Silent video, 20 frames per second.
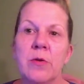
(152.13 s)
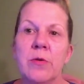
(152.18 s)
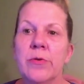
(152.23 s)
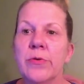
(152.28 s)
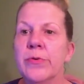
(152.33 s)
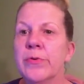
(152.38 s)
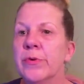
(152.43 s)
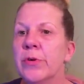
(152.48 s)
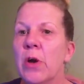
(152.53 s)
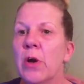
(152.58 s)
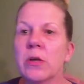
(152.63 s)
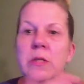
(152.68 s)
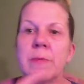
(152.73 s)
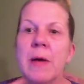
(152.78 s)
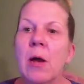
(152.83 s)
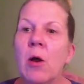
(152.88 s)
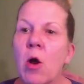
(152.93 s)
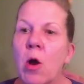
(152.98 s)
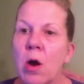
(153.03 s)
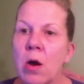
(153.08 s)
who talks
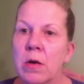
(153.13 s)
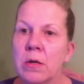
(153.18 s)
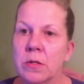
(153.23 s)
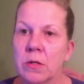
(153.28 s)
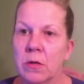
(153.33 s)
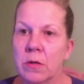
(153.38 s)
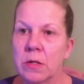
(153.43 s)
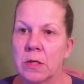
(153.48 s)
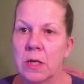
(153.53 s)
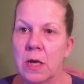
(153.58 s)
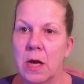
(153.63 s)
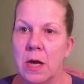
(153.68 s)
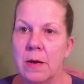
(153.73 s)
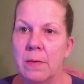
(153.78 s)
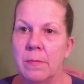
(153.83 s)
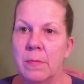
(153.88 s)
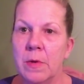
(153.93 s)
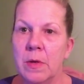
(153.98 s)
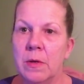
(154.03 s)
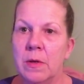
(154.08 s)
about cars all the
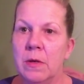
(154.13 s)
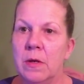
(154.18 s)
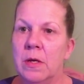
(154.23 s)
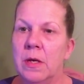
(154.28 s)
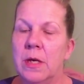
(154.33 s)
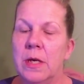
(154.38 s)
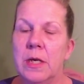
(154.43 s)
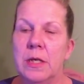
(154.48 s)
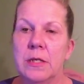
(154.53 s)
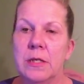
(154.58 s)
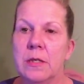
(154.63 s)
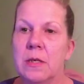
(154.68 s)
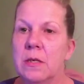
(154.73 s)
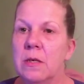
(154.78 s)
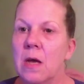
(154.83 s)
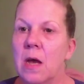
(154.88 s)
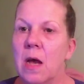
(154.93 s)
time. It's,